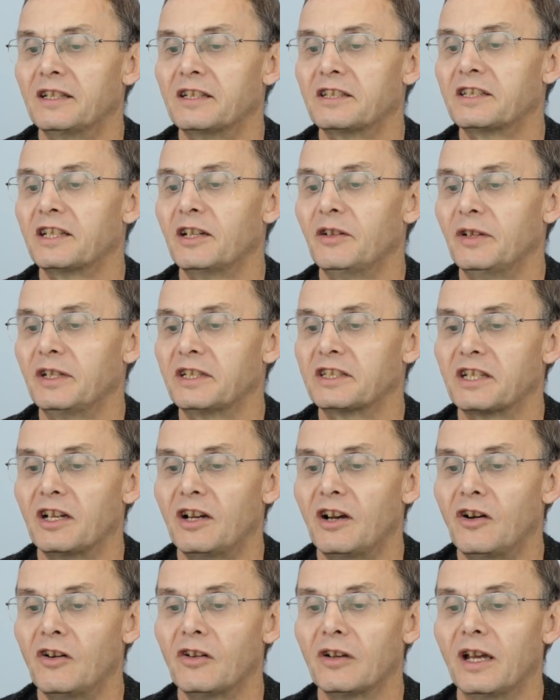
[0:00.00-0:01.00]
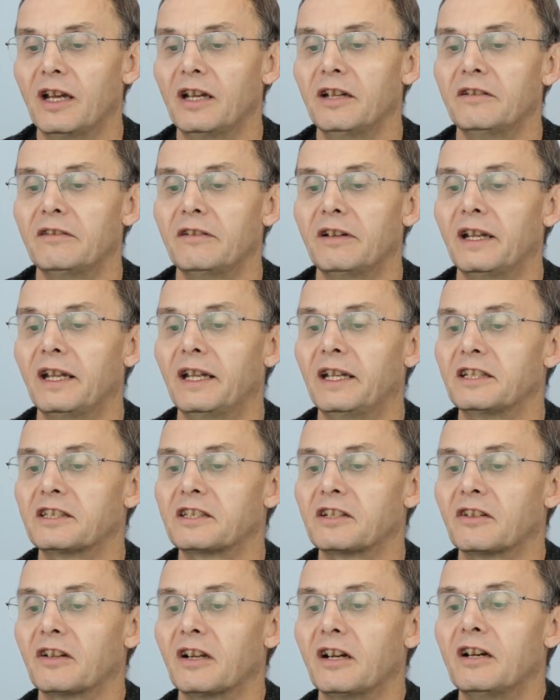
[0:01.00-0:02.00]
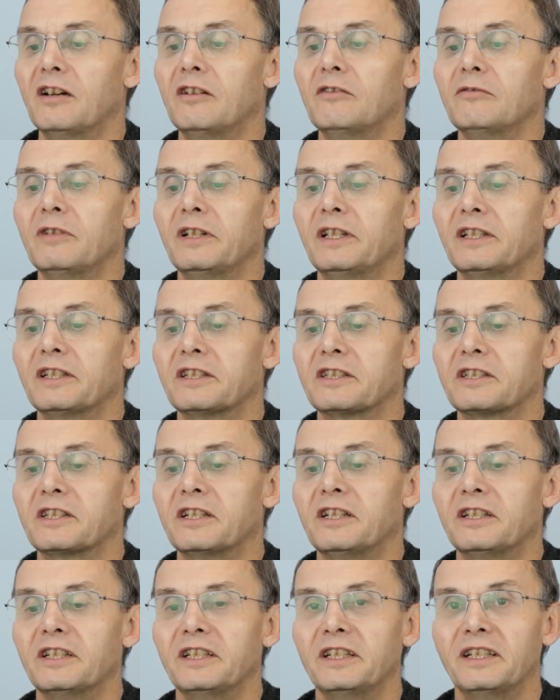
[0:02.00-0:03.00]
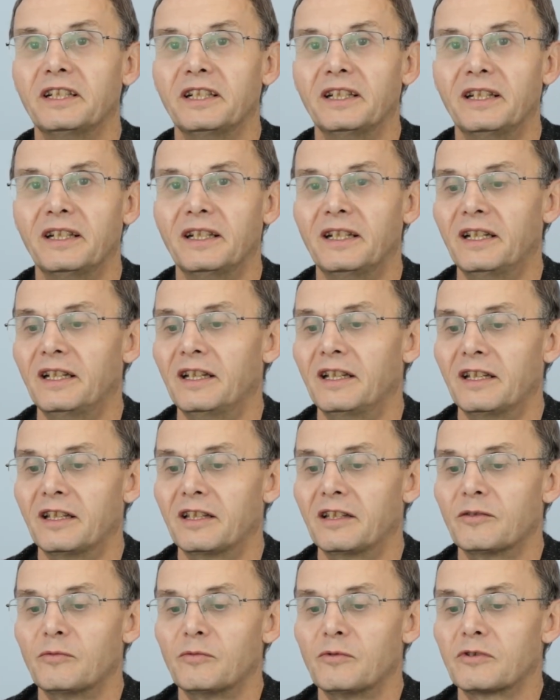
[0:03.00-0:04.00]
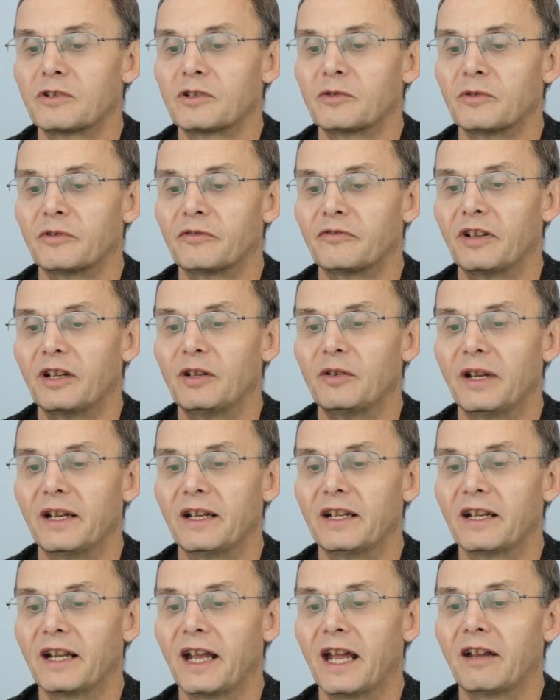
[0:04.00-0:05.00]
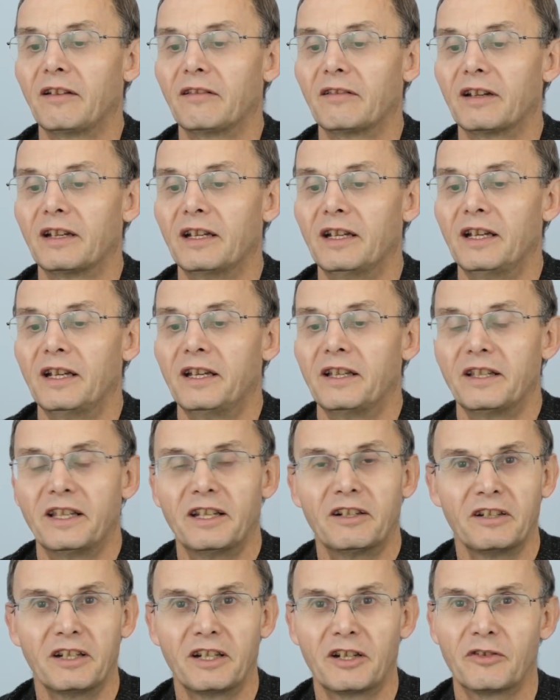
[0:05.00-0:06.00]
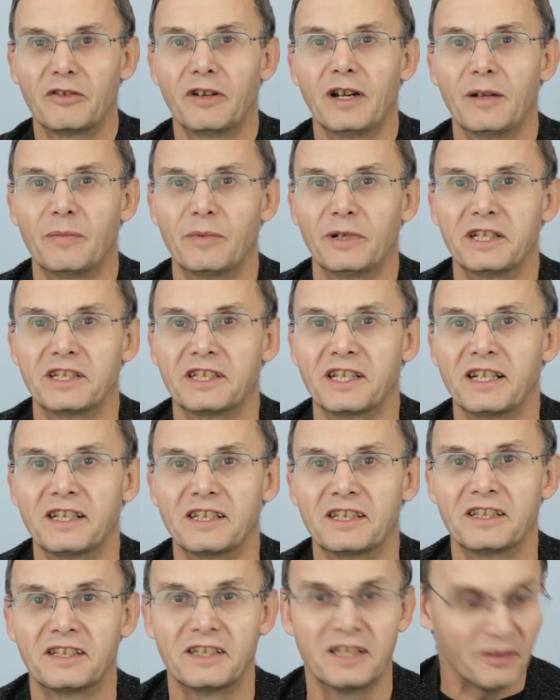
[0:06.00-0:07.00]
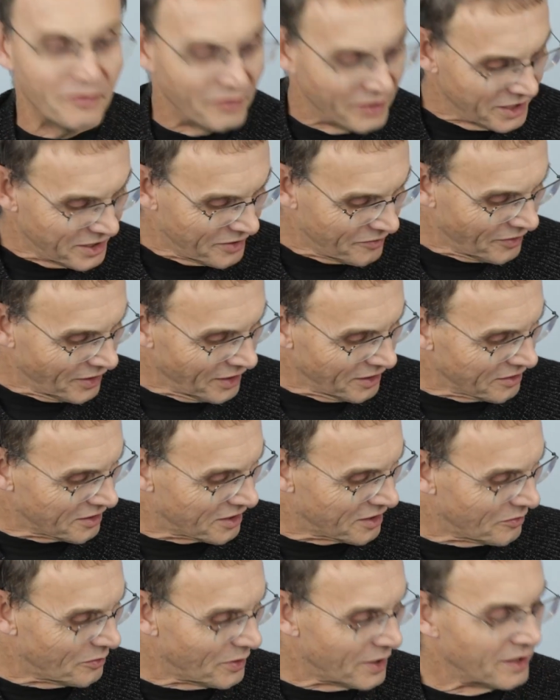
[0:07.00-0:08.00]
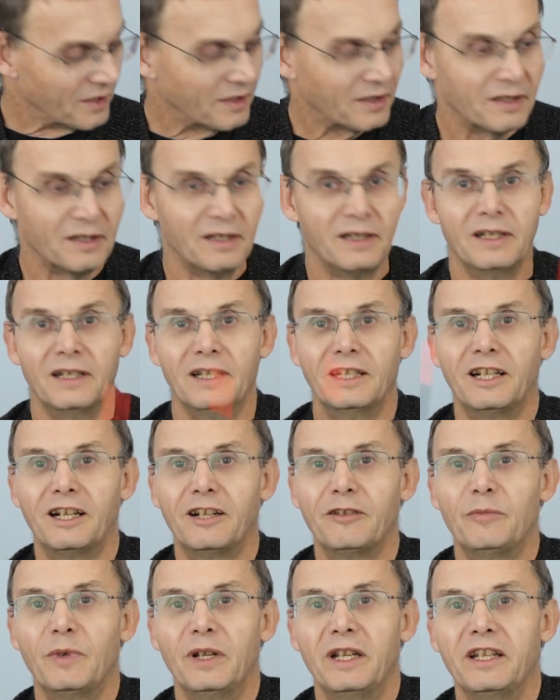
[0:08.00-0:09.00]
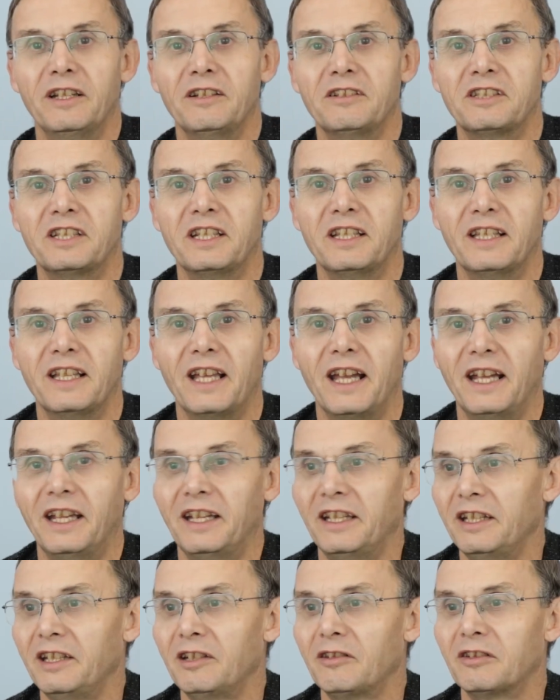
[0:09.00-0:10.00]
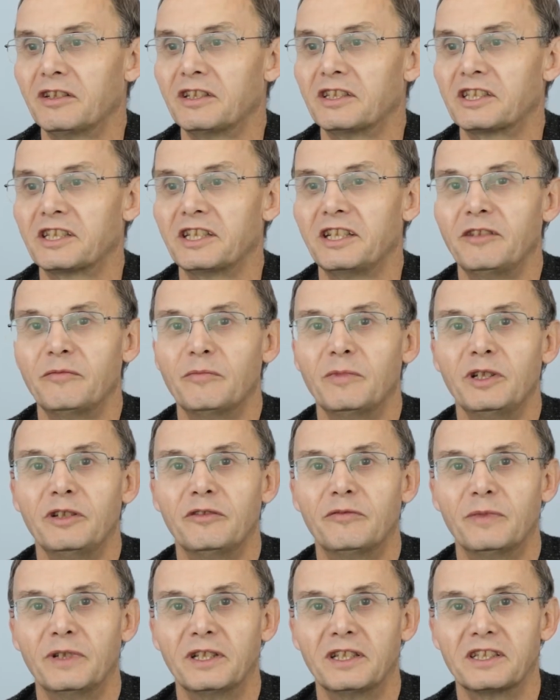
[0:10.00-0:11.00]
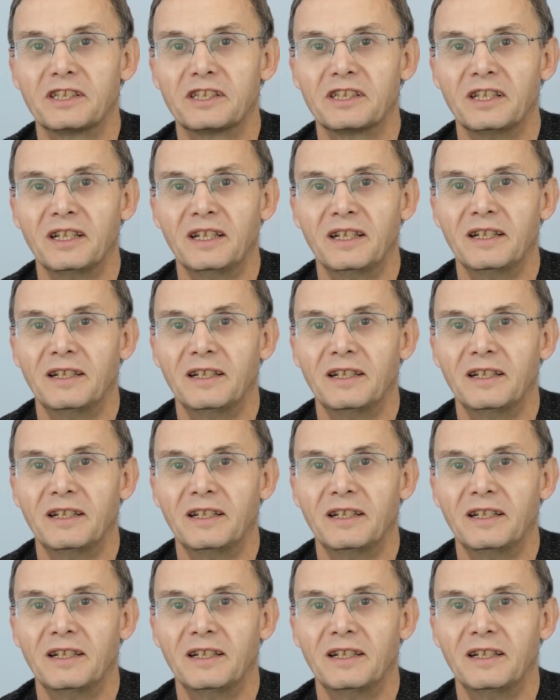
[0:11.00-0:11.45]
So it's hollow, it's got a hole in the side, the water will flow in and out. They're incredibly sensitive, these floats. The one I've been using there, you can see movements